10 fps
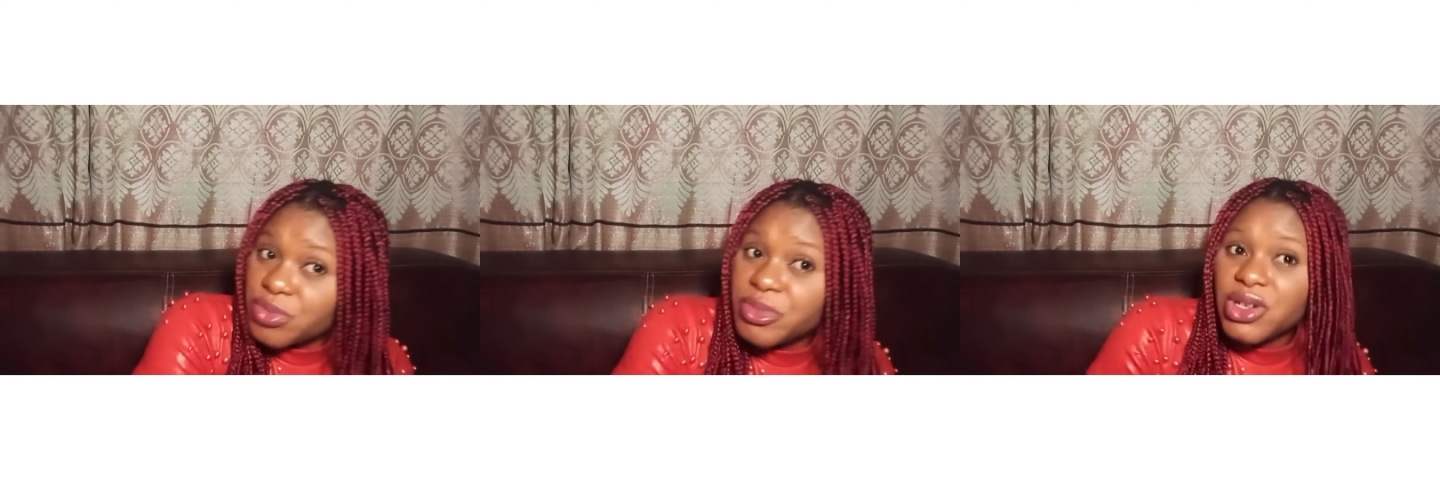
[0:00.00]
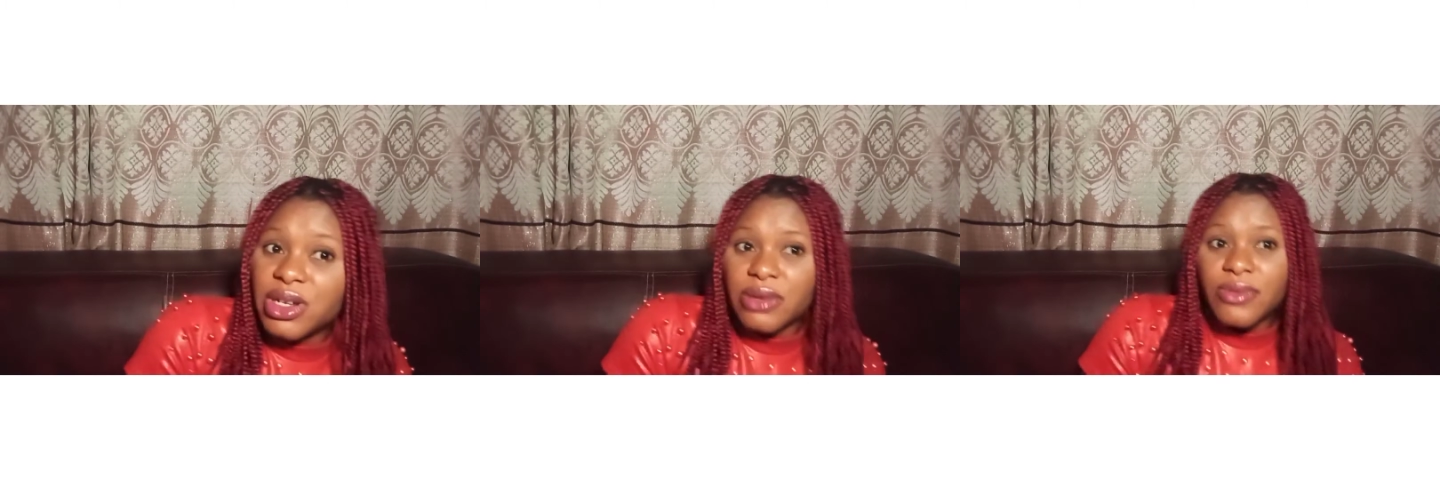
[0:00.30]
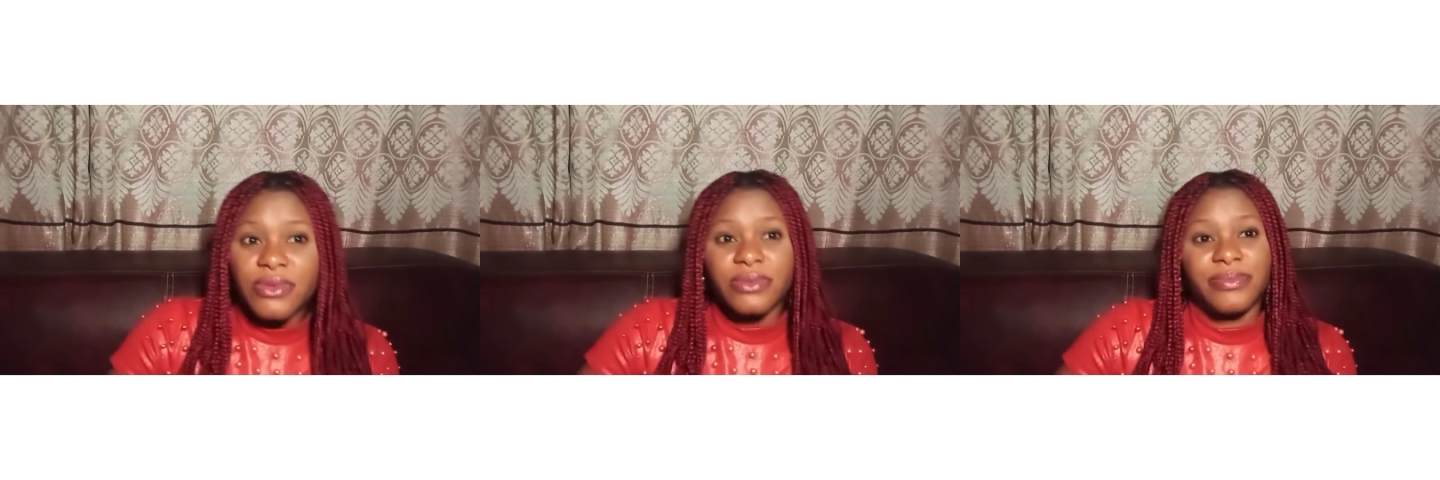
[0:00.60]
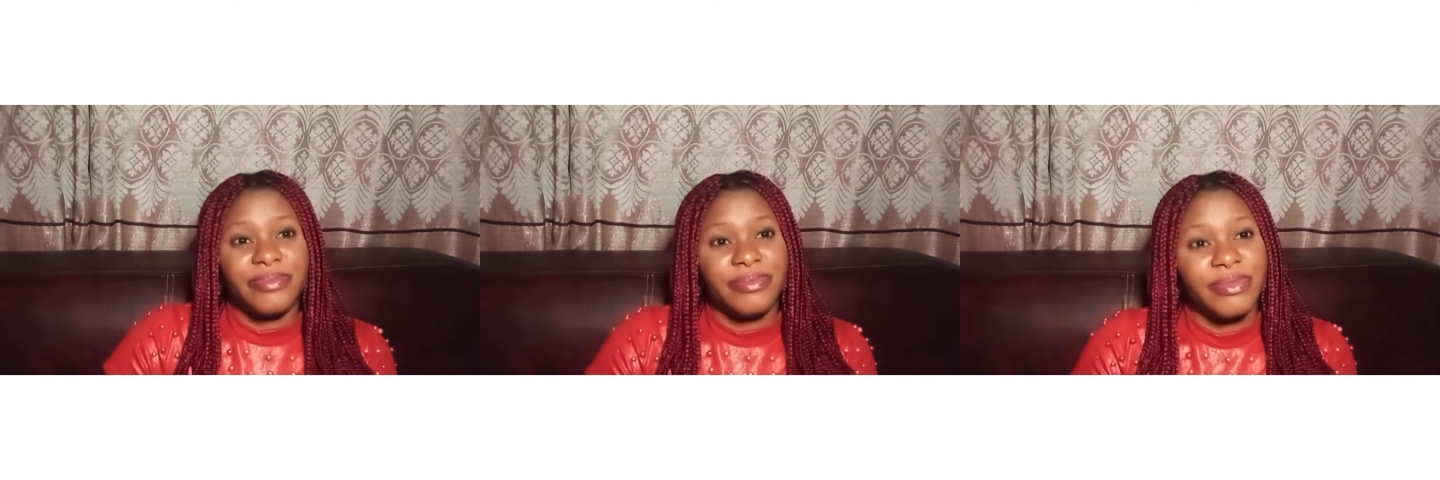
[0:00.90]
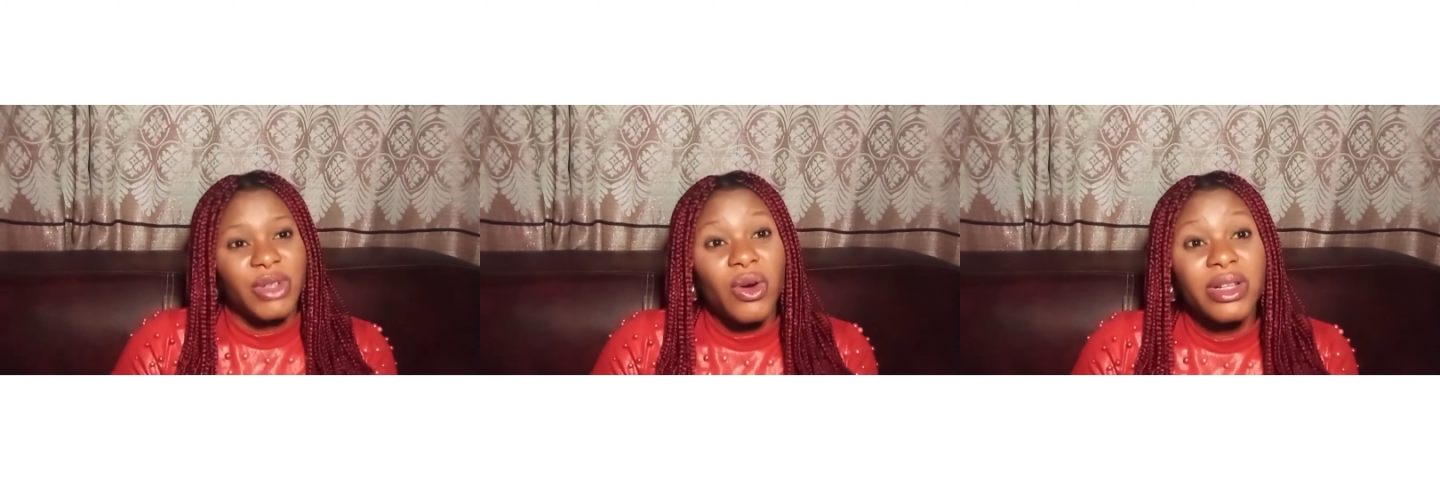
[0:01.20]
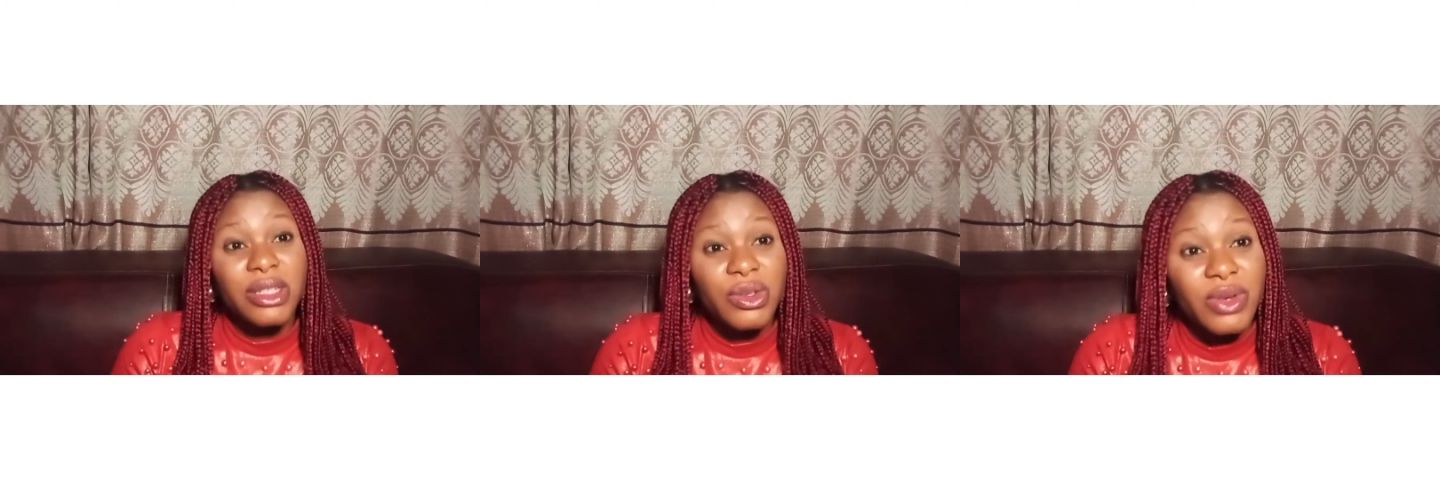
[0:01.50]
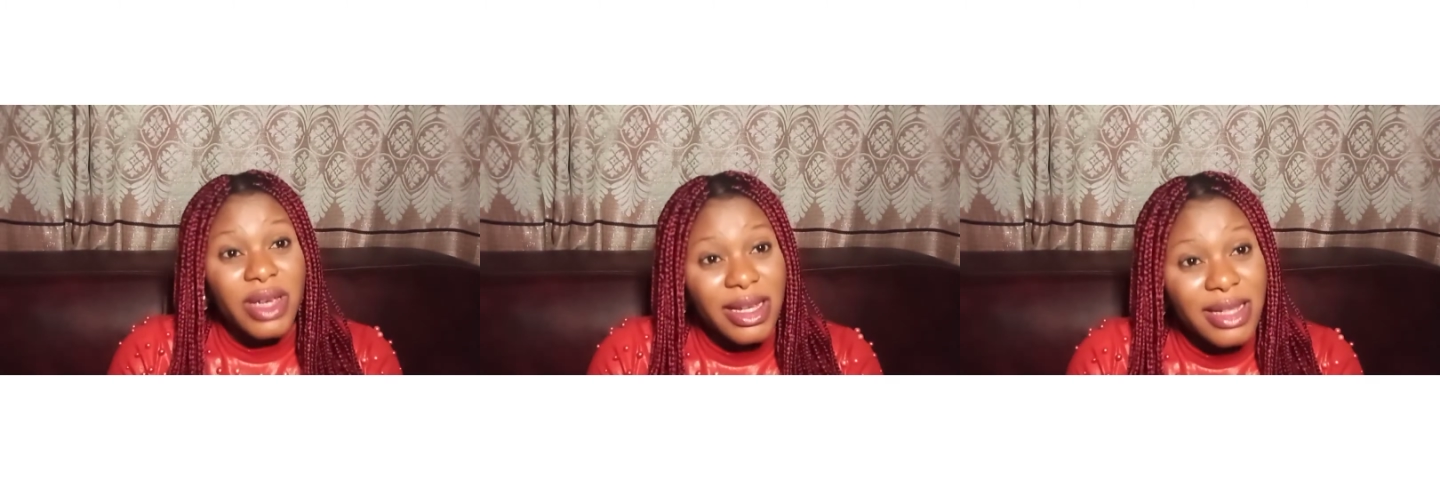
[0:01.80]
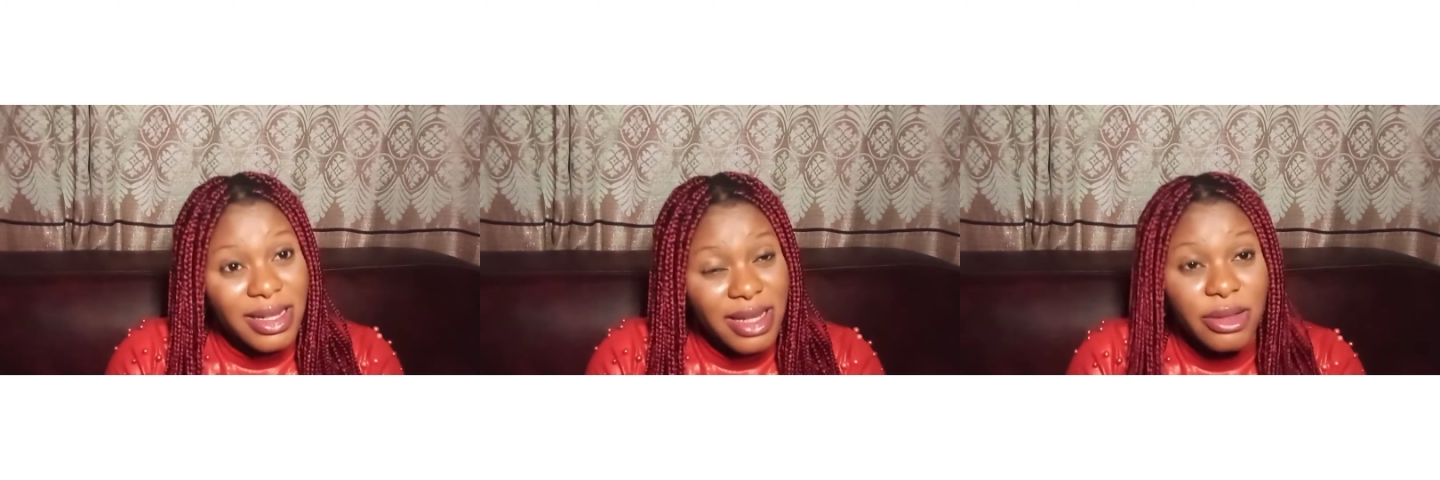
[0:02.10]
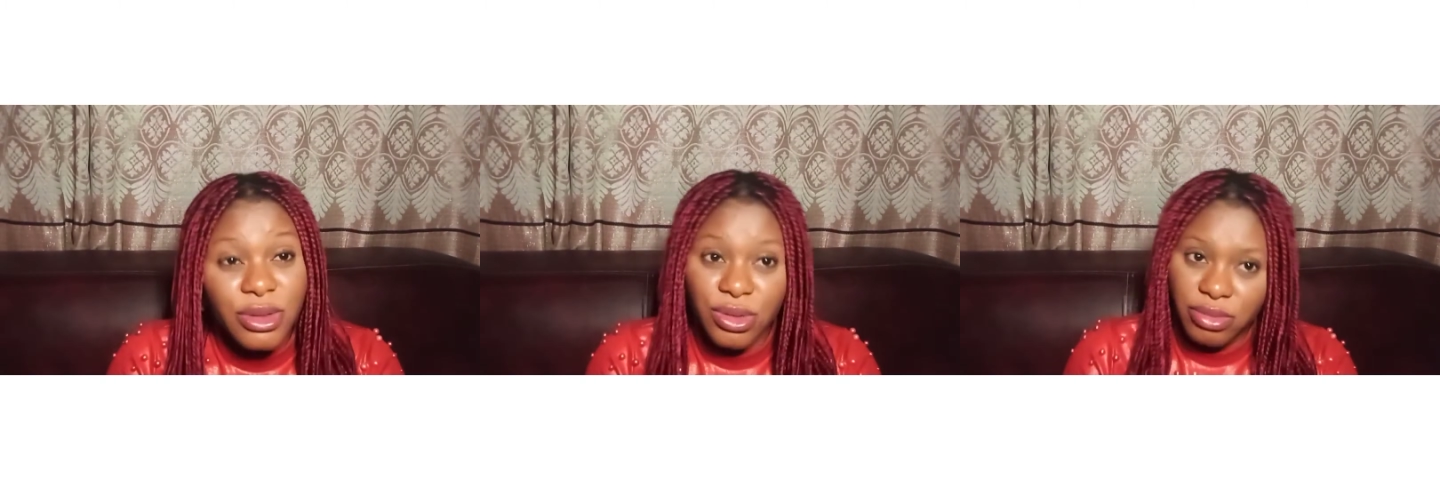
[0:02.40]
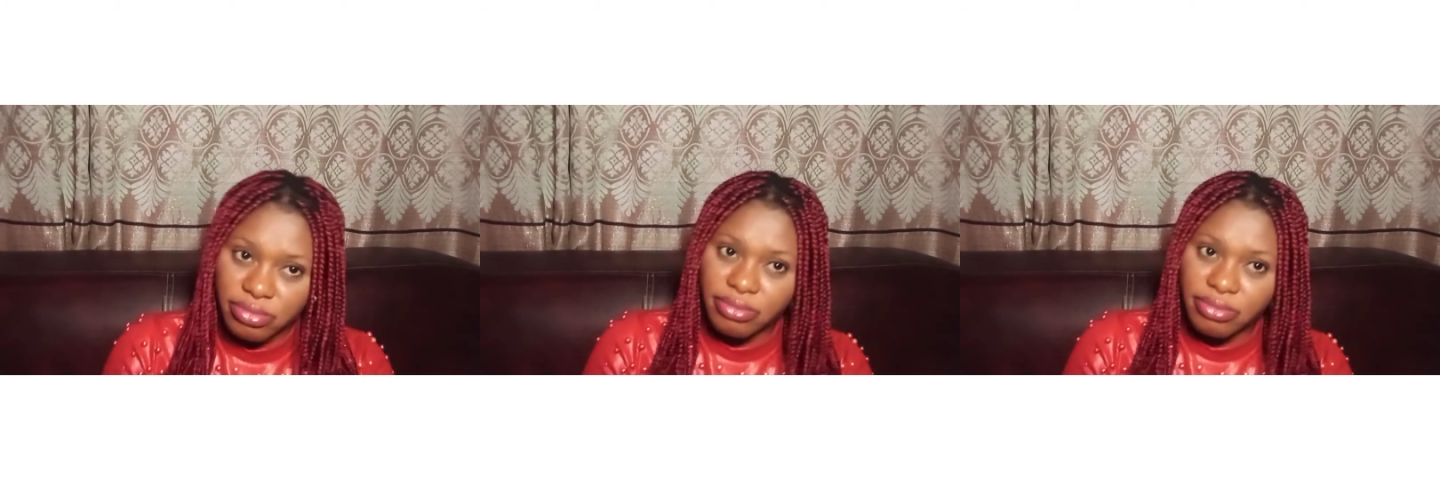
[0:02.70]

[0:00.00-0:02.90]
media until you get data too.